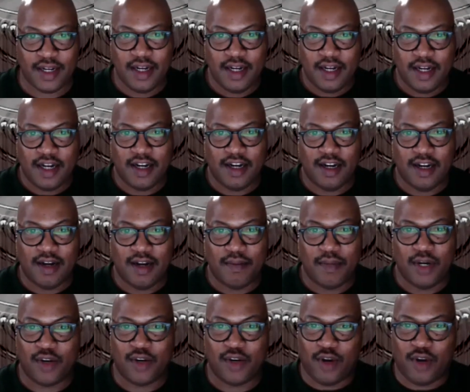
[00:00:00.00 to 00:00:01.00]
Um,
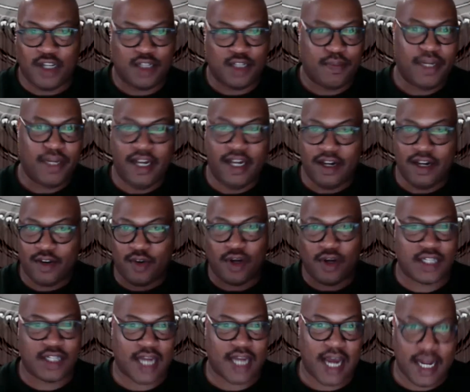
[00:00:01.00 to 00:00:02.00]
across media,
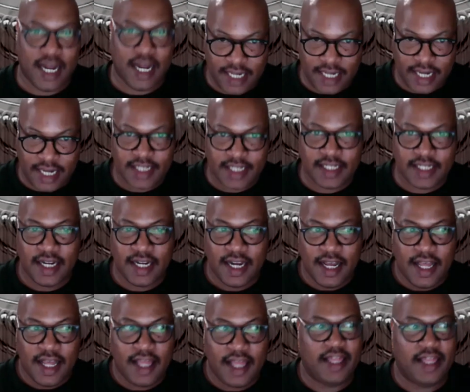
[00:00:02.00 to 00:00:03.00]
across context,
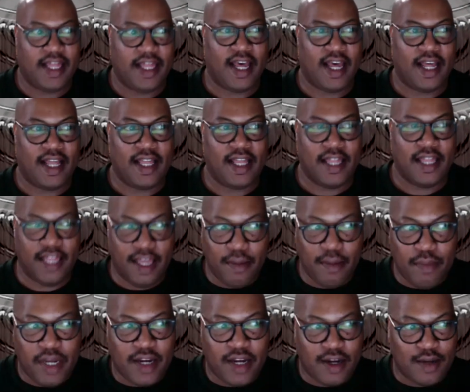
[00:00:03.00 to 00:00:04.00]
that then
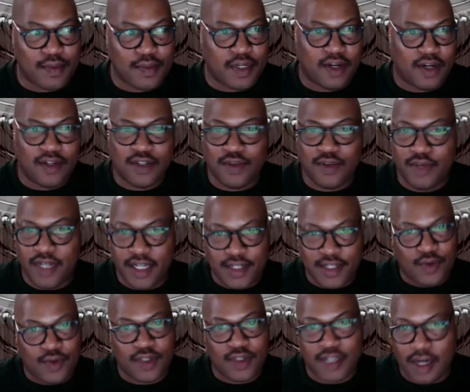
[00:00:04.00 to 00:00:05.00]
becomes also a
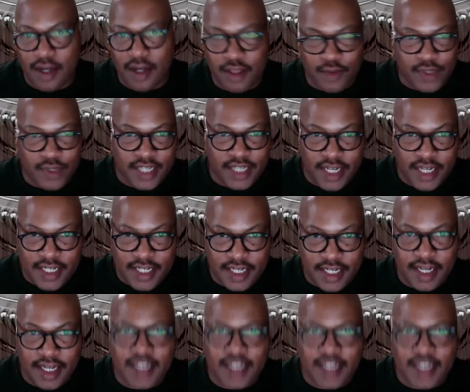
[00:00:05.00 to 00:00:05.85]
discourse of authorization.